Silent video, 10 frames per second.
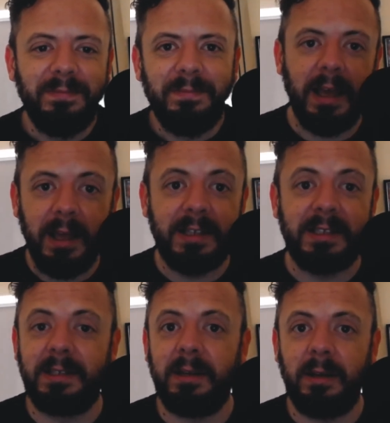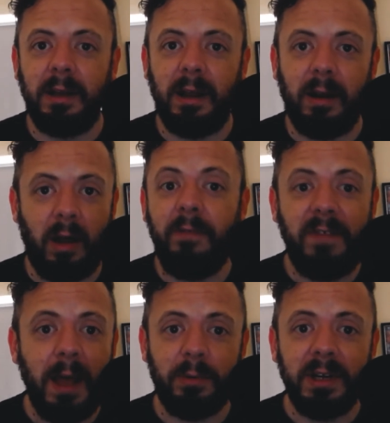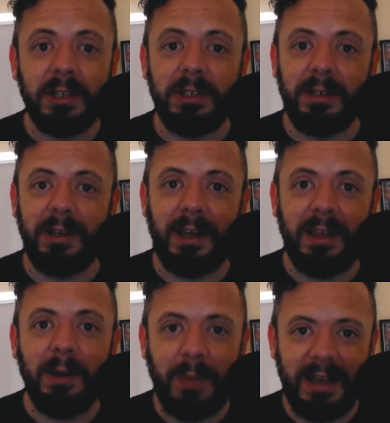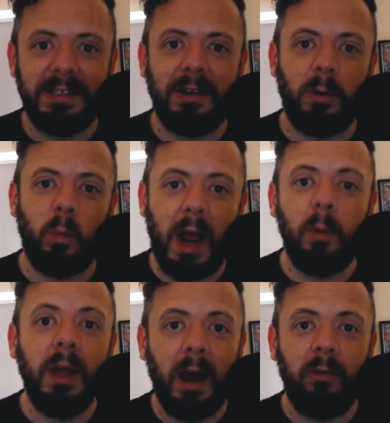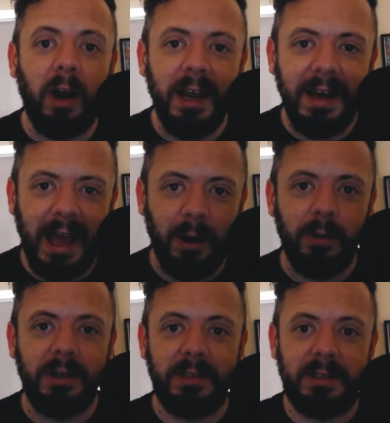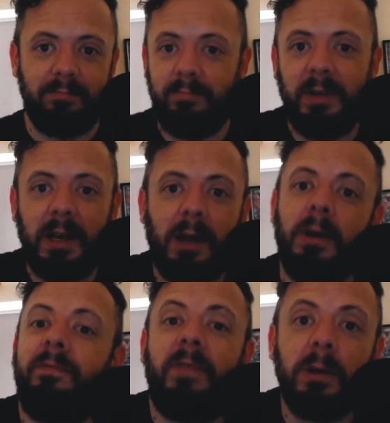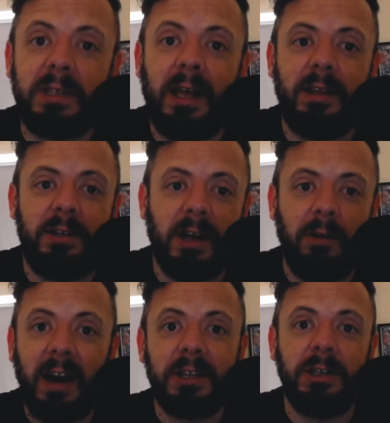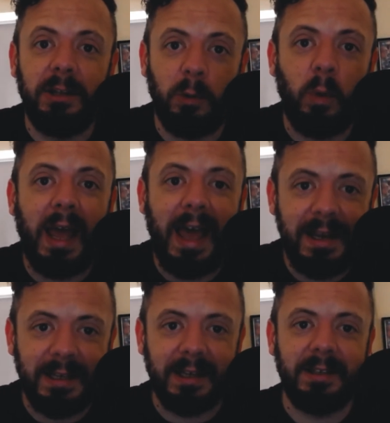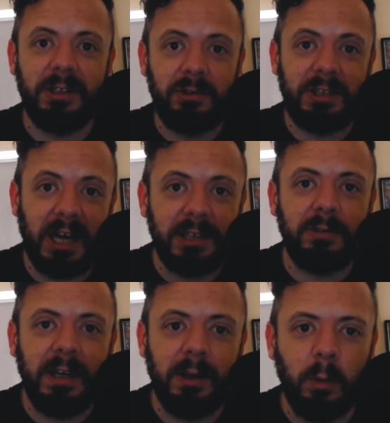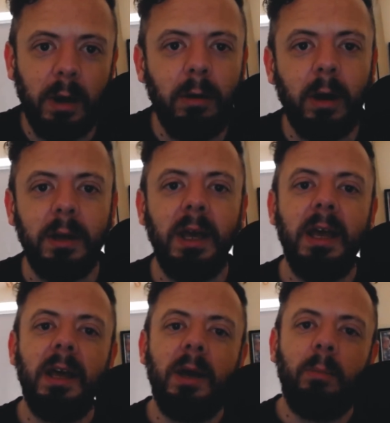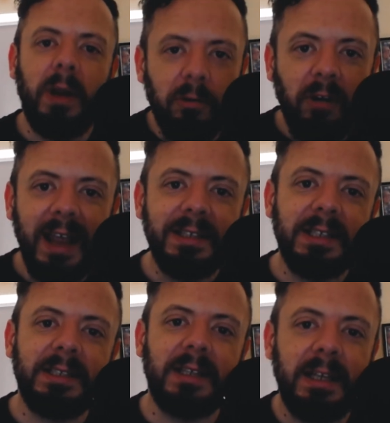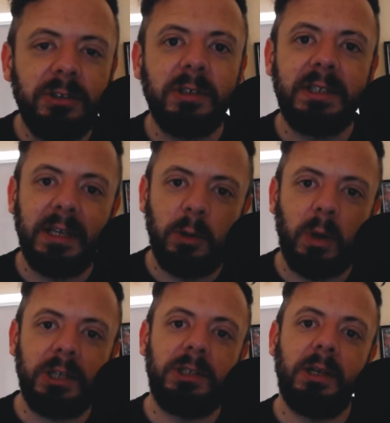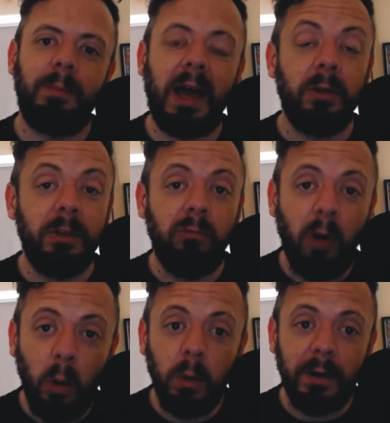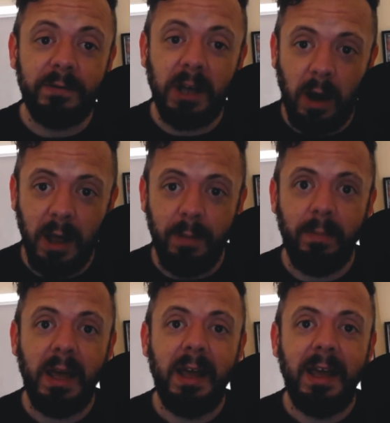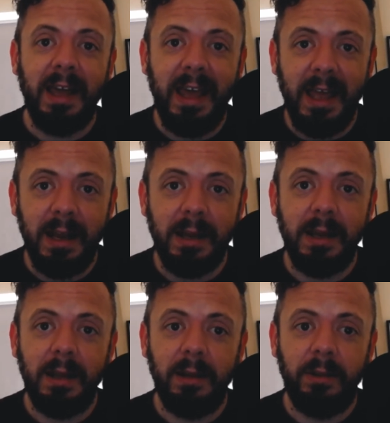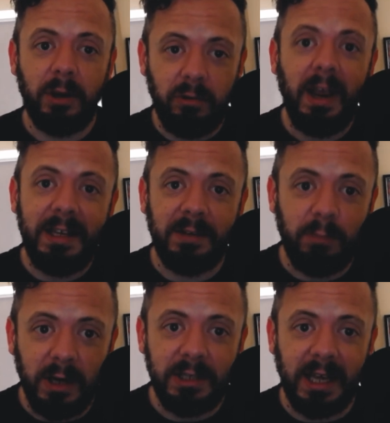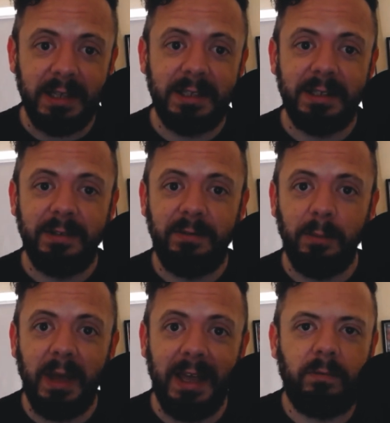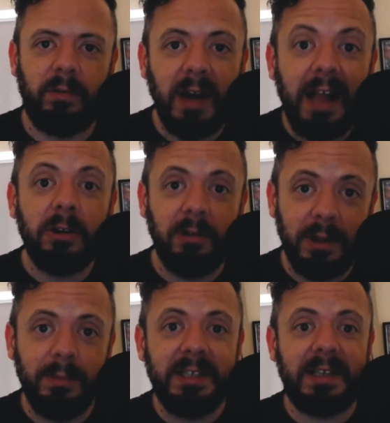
It's a fair prediction, I think, based on where we are right now. And, it feels like the direction that we're heading, the trajectory that we're on. But it raises an interesting question about the role of time in the creative process for me. For an algorithm, this